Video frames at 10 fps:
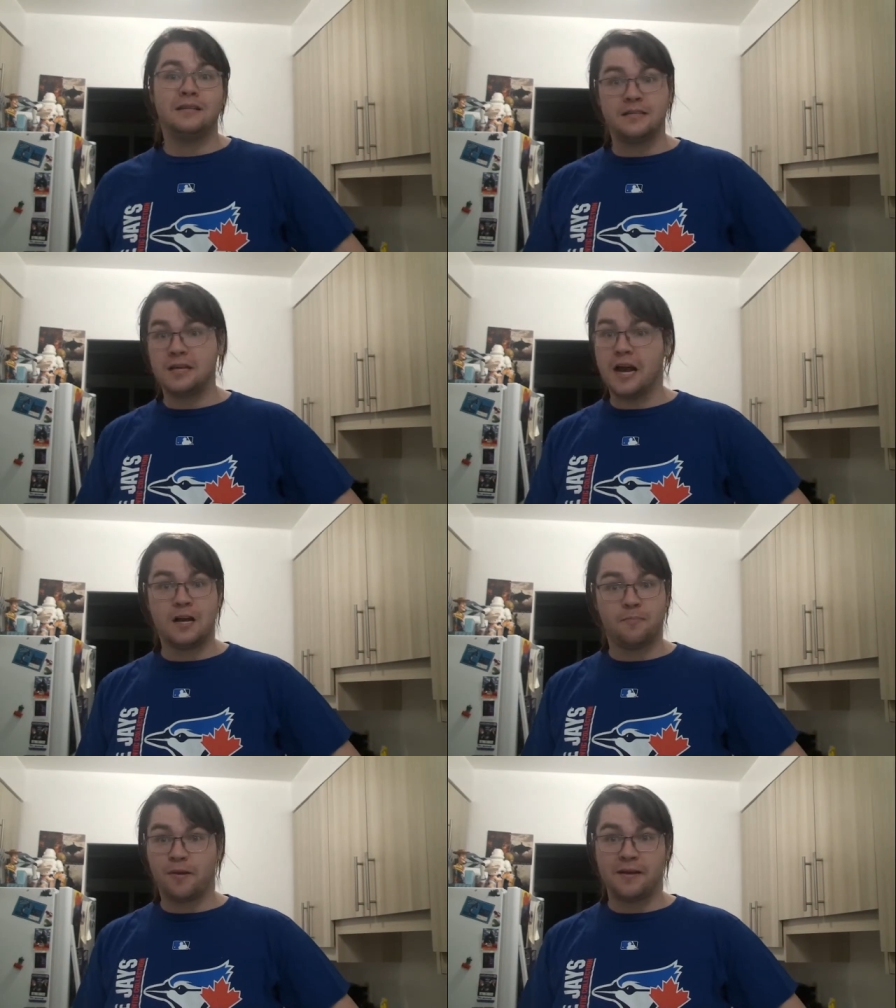
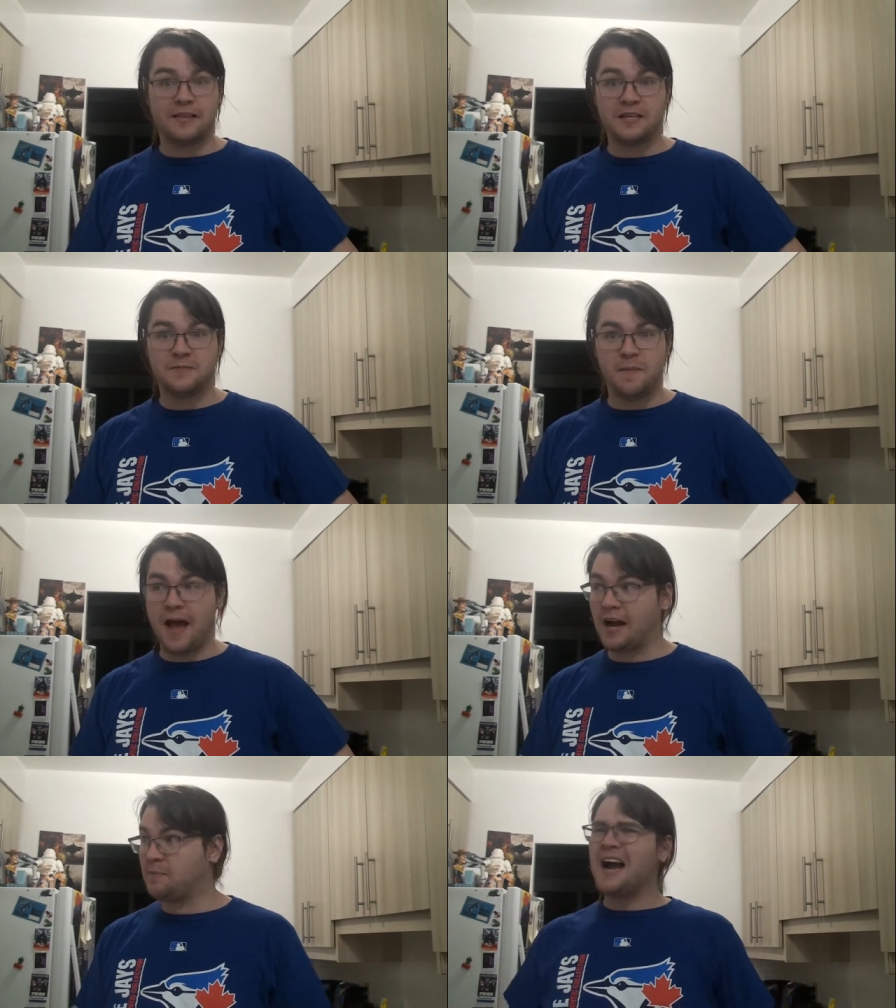decided to bring this
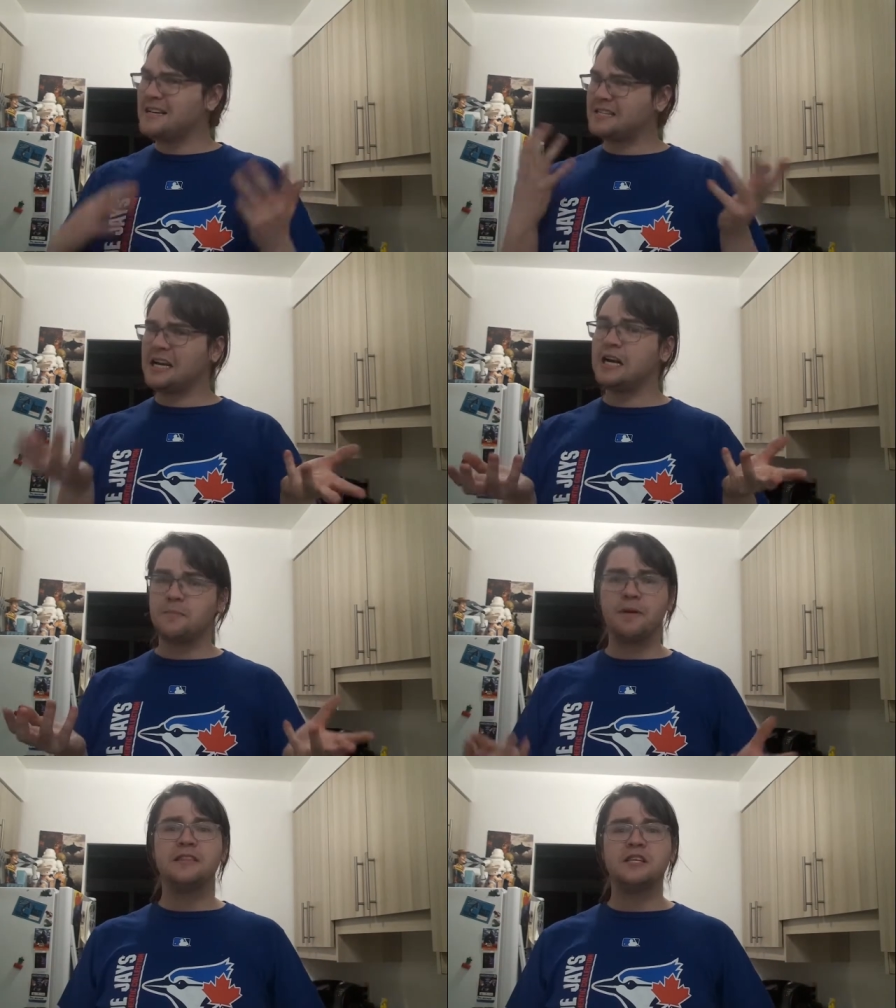back. I decided
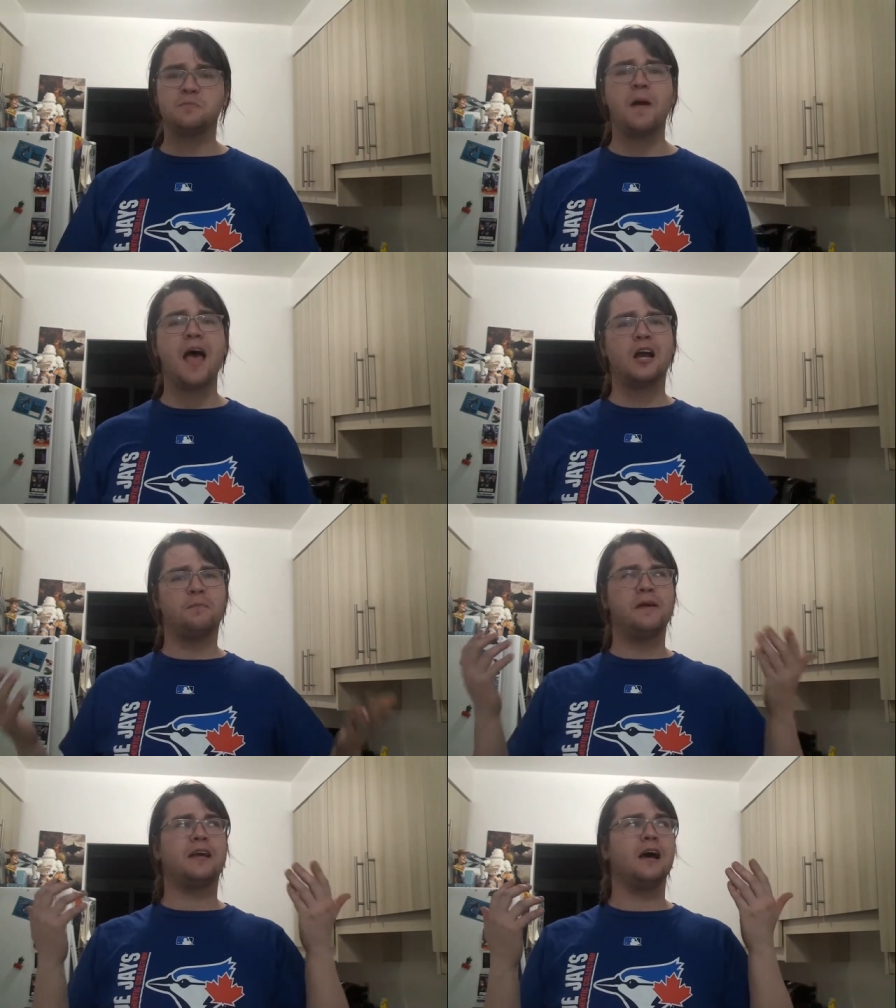to bring this
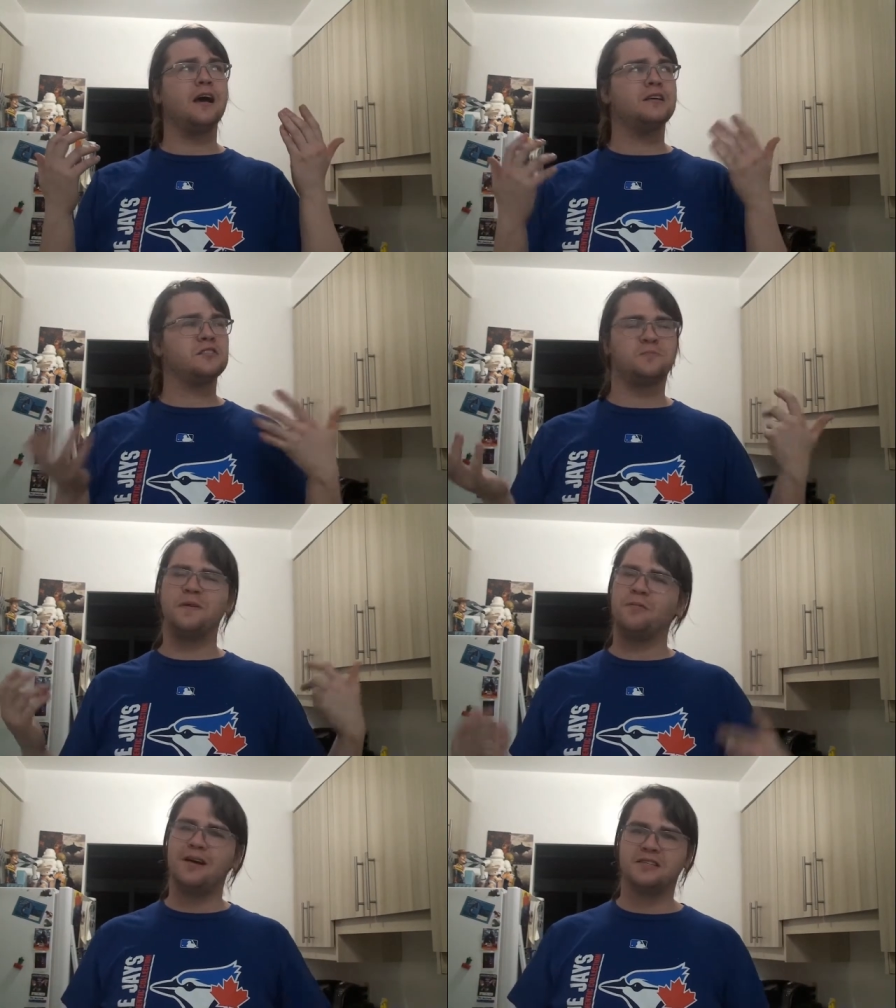back because it's
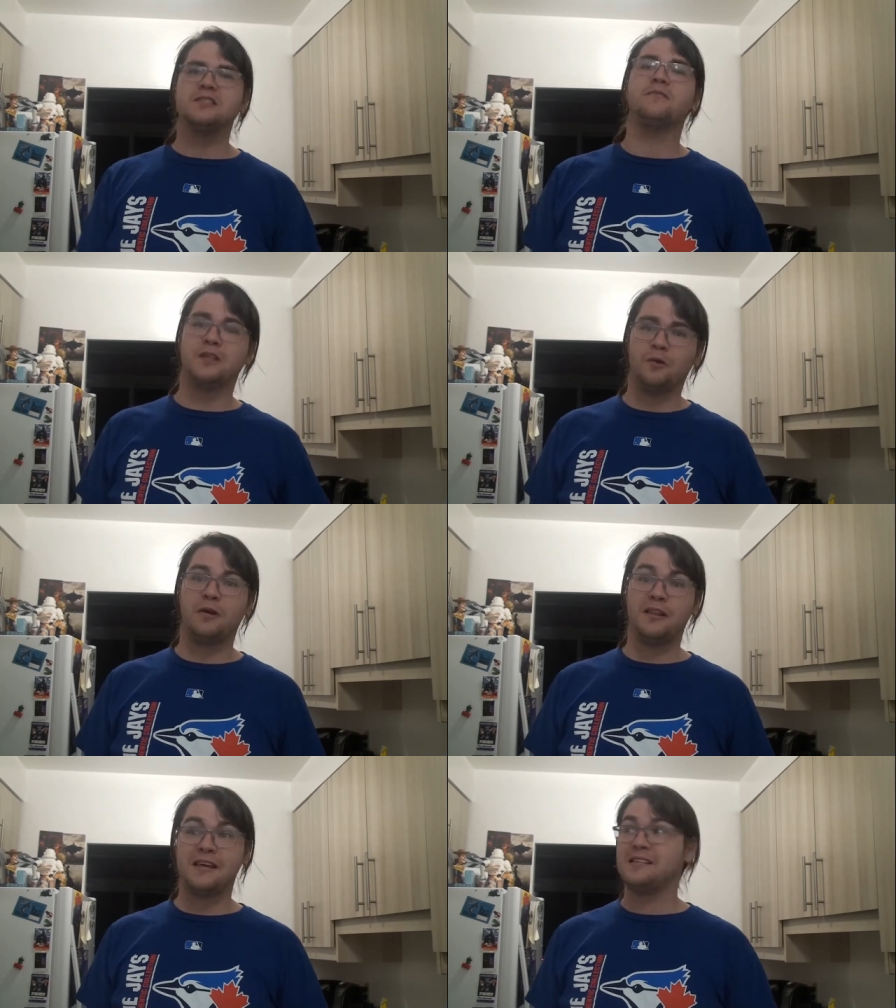been a while since I've done
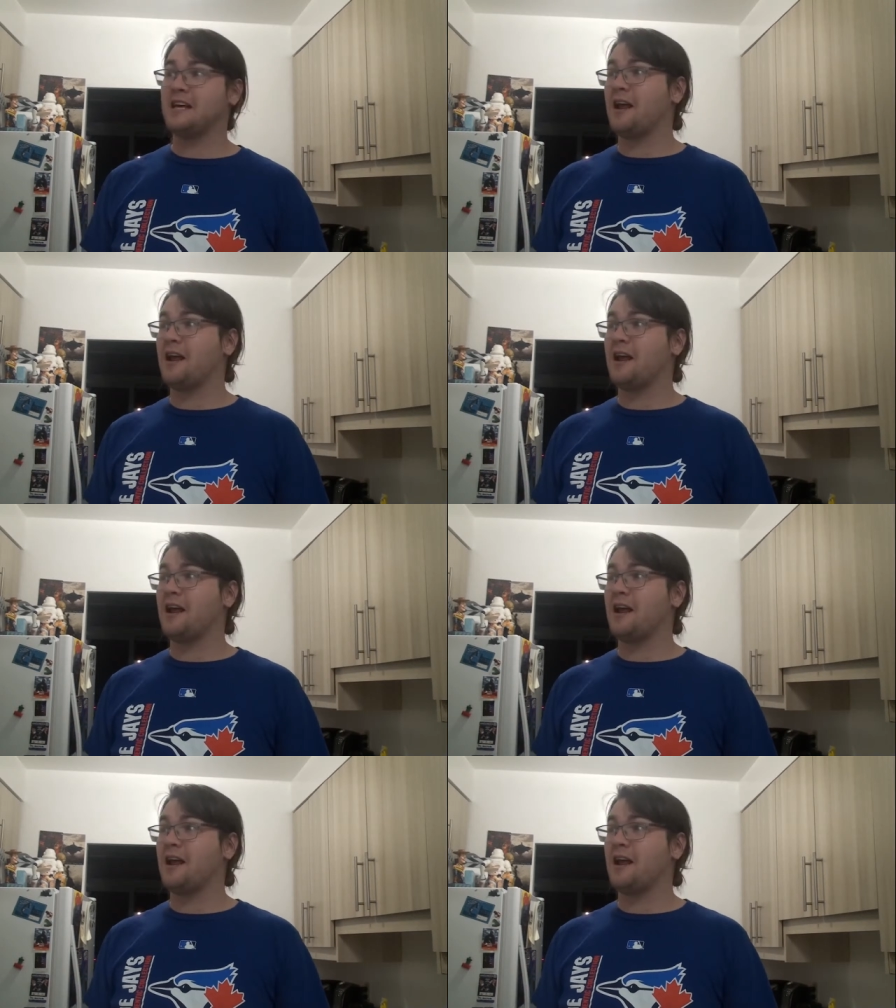one of these,